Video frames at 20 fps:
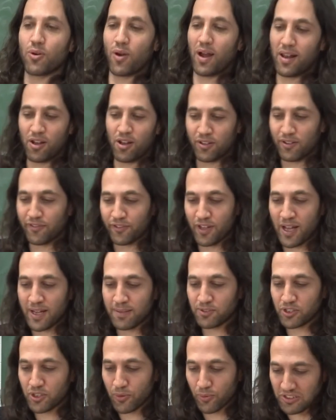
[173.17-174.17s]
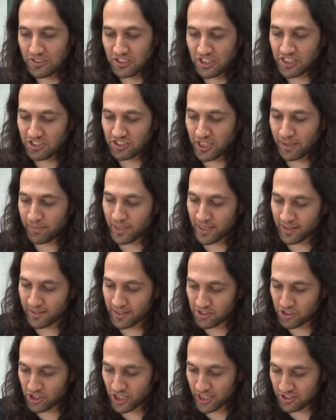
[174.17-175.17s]
a lot of times you will see something that
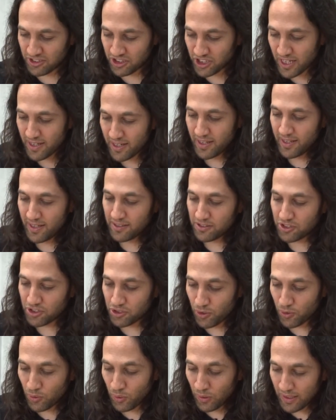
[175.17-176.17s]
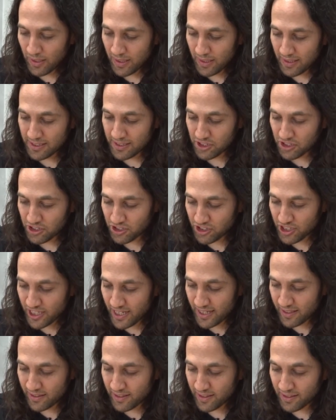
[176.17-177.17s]
says, so let's say
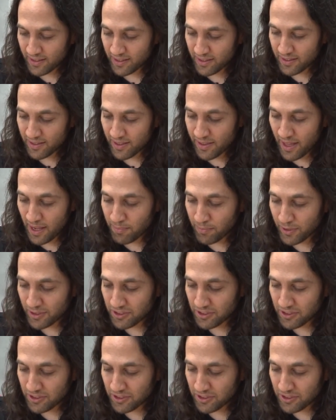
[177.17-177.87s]
that the number